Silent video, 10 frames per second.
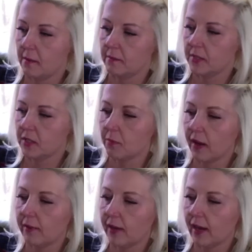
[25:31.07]
So
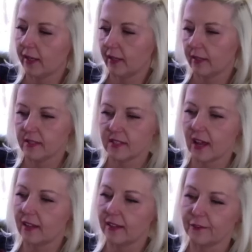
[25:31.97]
maybe I can
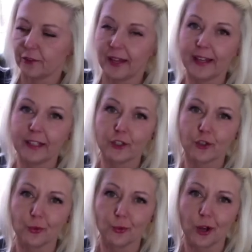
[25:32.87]
sell it for like
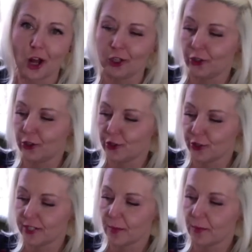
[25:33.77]
$2
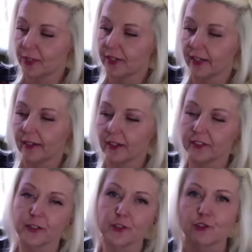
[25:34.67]
and someone's going to get all
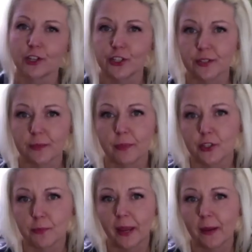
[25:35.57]
the instructions and a
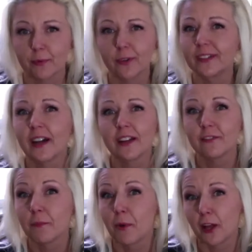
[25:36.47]
bunch of paper and not
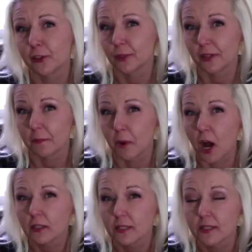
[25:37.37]
even bother with the
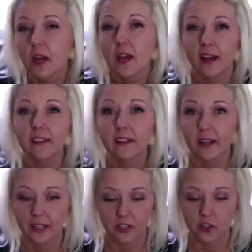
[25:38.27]
box. And then I
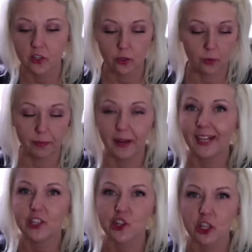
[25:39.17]
can do
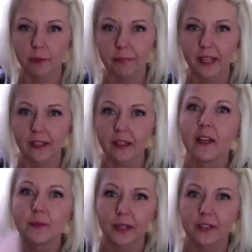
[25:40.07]
paid shipping
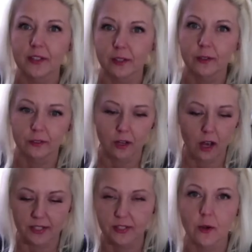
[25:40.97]
because it'll
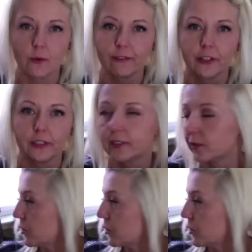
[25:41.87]
cost so very little